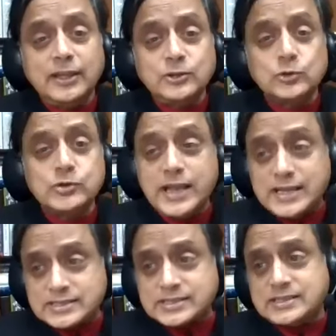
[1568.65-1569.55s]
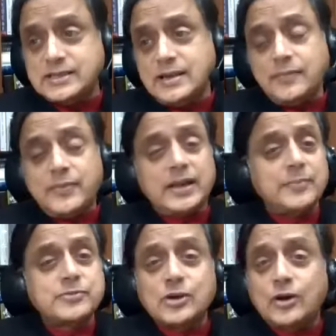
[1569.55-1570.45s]
Hindu-ness, then
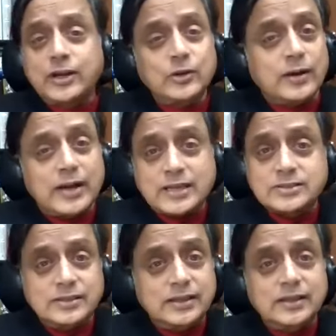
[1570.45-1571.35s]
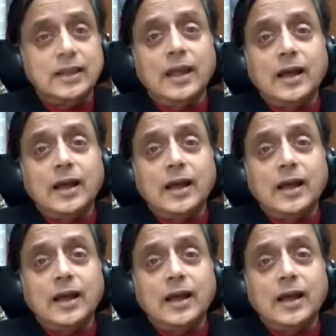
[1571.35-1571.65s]
I'm sorry, you are actually